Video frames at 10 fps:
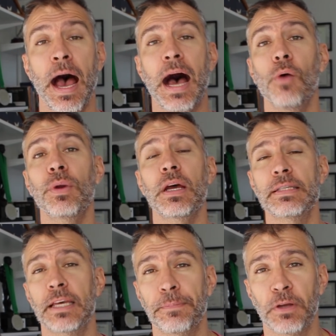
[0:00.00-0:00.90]
How would I
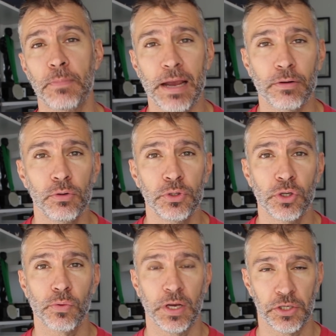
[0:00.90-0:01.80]
set up their
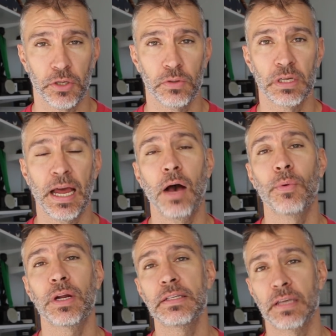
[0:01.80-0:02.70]
macronutrient ratios, and
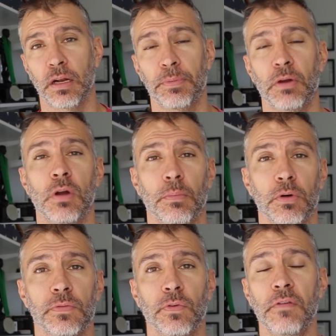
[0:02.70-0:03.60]
how would I set up their
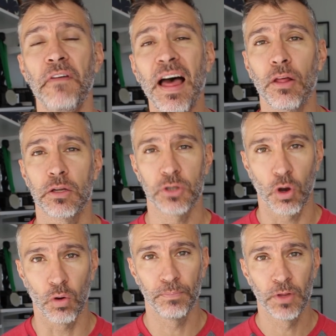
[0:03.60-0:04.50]
numbers for a fat loss
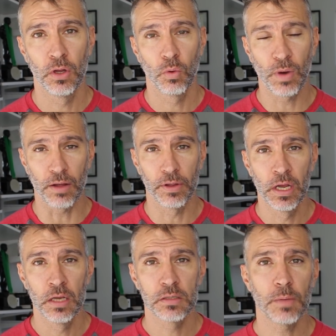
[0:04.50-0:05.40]
goal? Well,
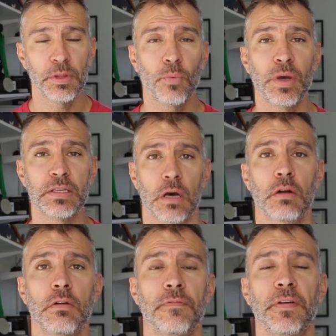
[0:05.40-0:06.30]
someone that weighs
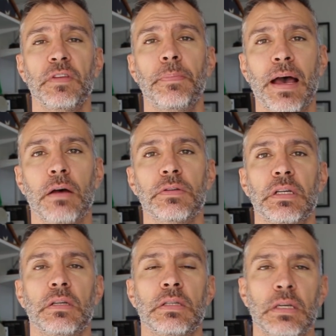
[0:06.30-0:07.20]
150 pounds
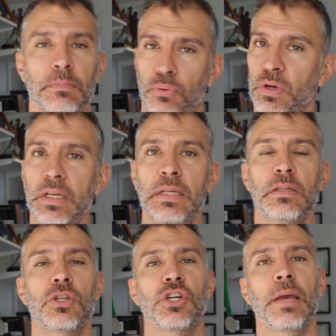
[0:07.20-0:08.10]
and is in pretty
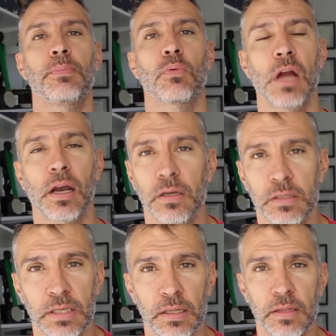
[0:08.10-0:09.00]
decent shape, we're not
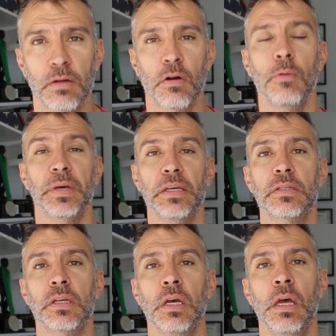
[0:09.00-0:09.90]
gonna say that they're
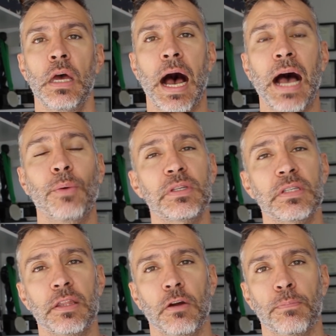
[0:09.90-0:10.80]
obese, I would
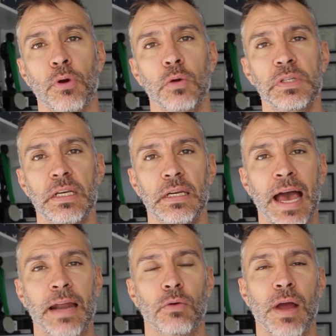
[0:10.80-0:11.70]
set their protein
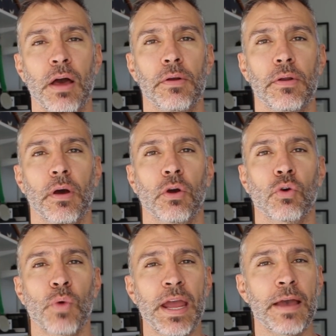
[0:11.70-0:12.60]
at around a
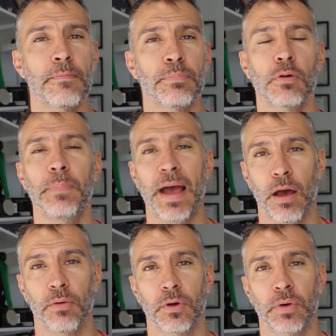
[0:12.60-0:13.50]
gram per
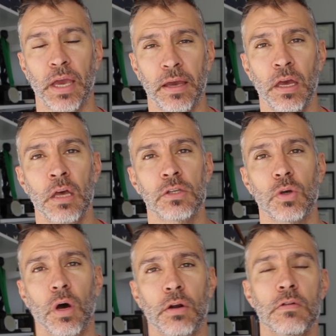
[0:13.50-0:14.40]
pound, okay?
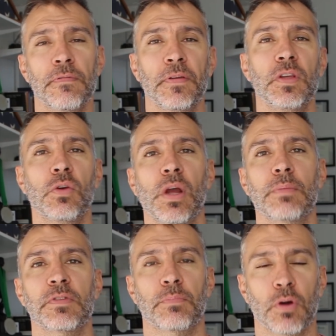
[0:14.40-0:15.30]
So 150
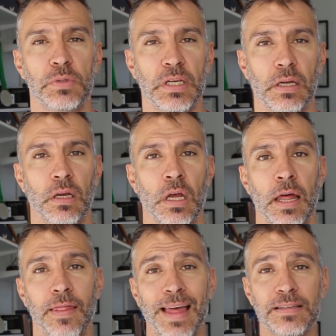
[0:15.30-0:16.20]
grams of protein.
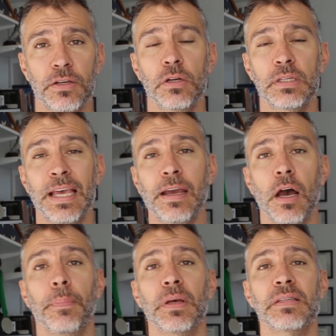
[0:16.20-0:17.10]
That's gonna take
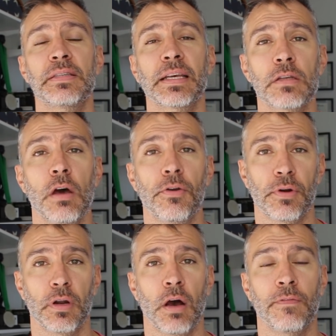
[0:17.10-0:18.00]
up
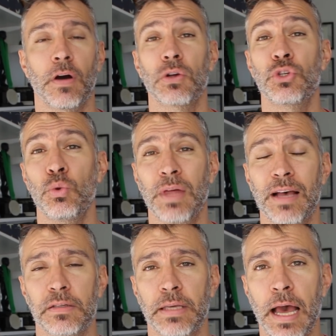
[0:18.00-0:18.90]
600 of our
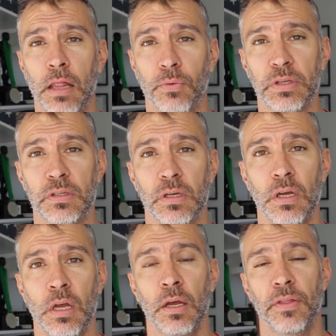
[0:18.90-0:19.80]
2,000 calories.
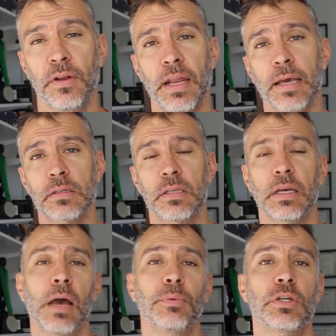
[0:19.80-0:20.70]
The next
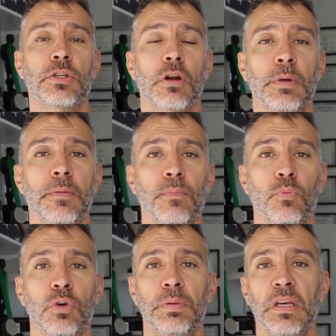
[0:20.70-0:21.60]
thing I would determine
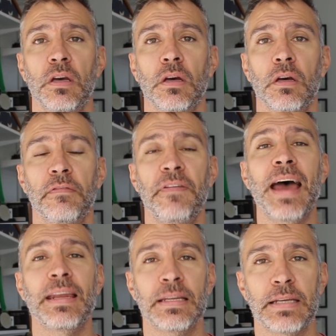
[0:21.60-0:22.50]
would be
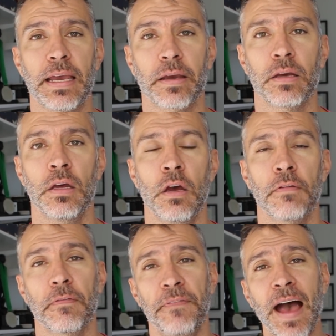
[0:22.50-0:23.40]
fat intake.
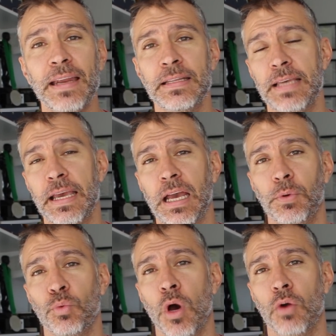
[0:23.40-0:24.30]
For fat intake, I
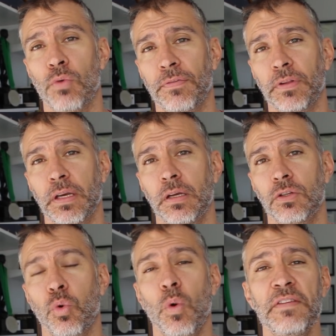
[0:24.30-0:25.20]
would want
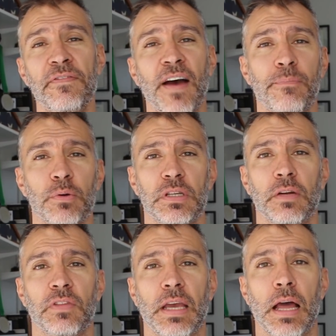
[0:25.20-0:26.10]
roughly
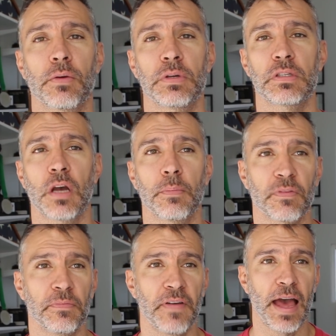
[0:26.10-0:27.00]
25% of the calories to come
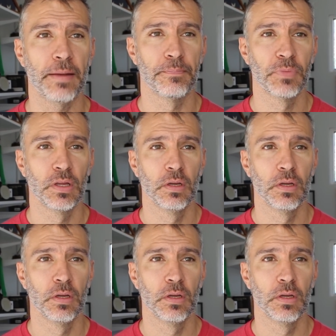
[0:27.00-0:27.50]
from fat.